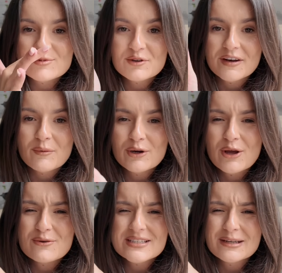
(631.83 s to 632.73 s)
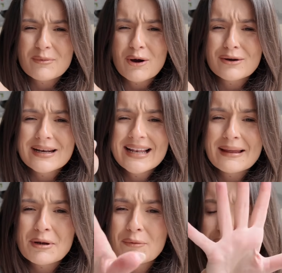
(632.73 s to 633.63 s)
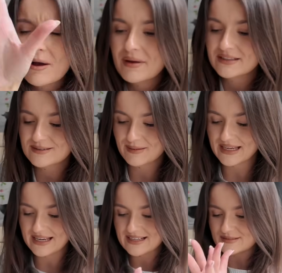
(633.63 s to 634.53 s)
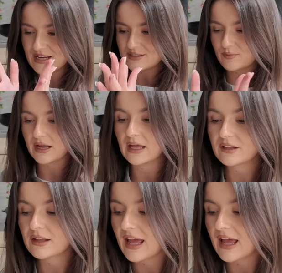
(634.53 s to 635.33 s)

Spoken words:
So if anyone knows anyone, let me know in the comments, please. Desperate.